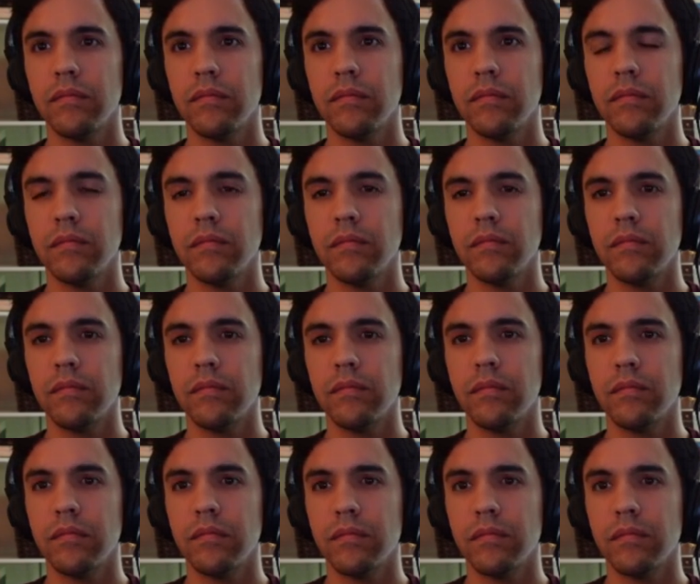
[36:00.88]

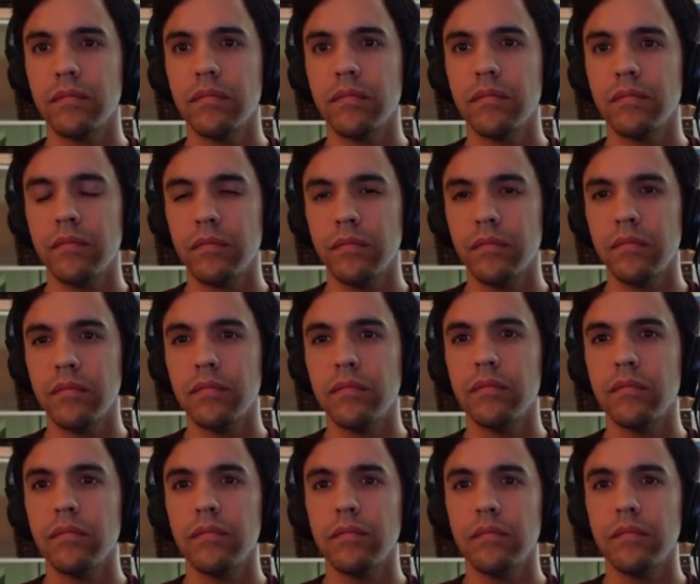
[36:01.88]

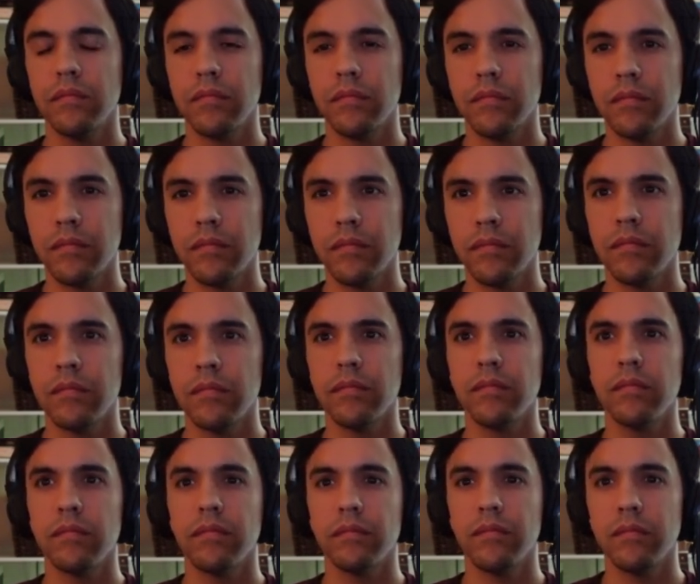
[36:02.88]

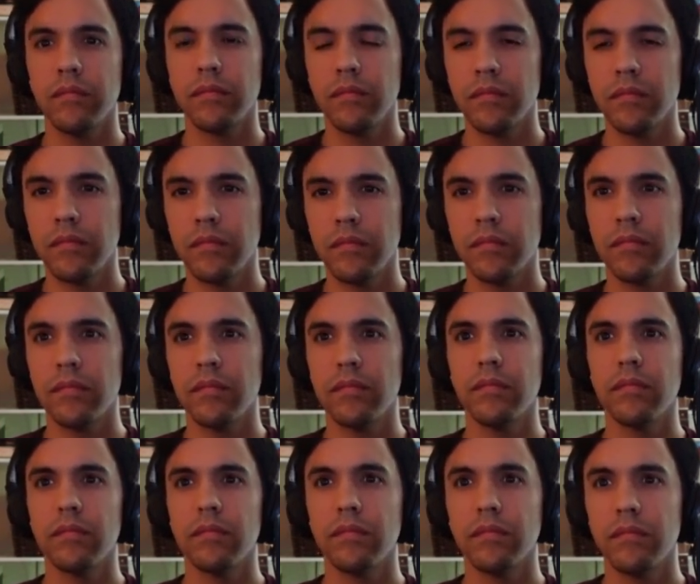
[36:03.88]

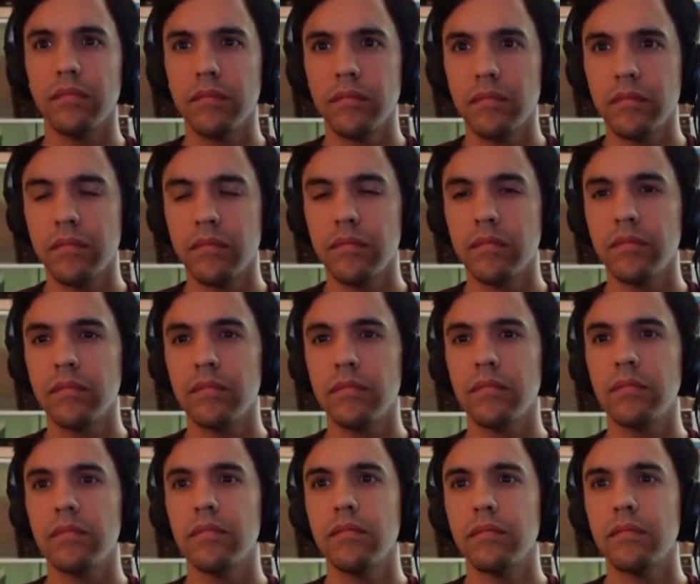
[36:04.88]

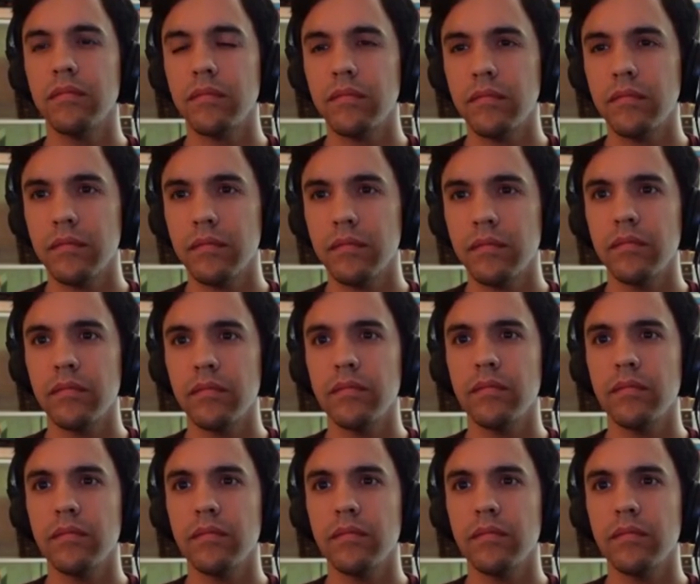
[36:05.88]
The person shown says nothing.